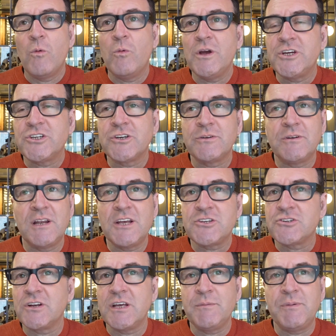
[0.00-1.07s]
We should
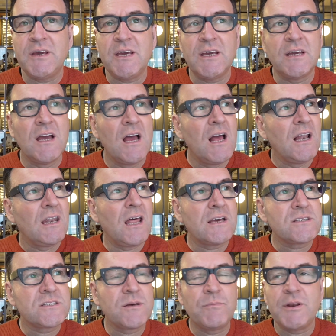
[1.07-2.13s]
literally be
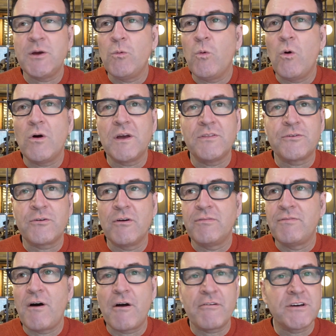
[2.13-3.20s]
like somebody walking through a
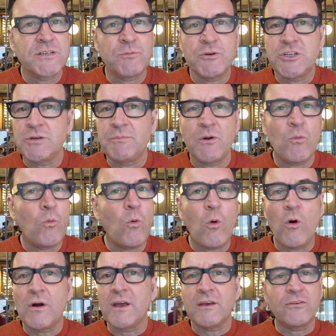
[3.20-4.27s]
forest. We should be
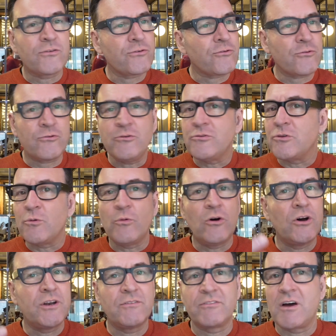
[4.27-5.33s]
walking through the
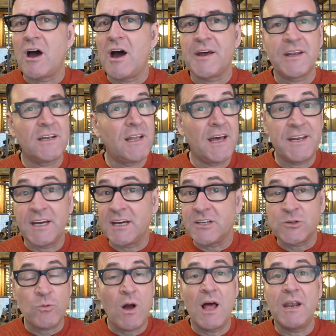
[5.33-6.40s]
Word of God and letting it
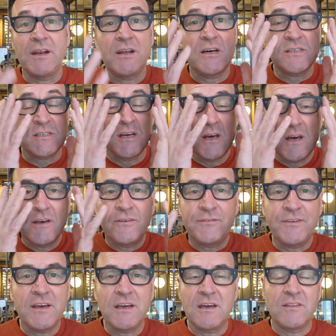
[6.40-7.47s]
dwell in us,
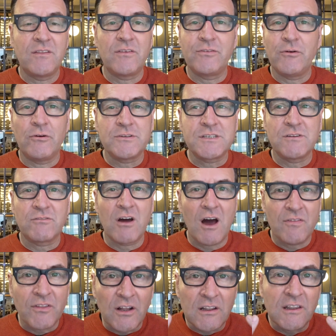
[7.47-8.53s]
thinking the thoughts of
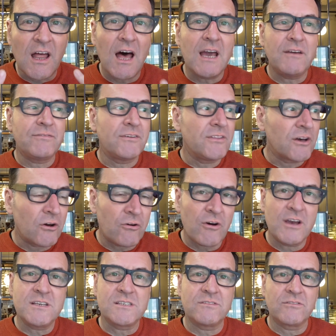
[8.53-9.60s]
God. The life and the
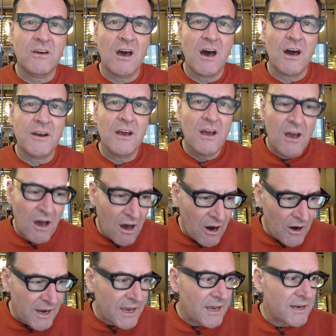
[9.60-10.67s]
grace of God
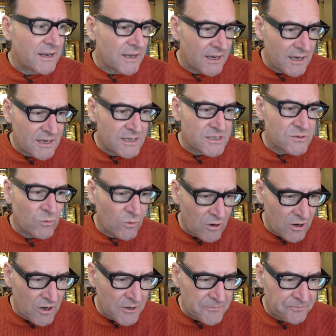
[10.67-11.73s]
are in His
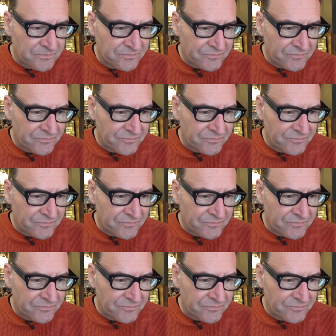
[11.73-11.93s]
Word.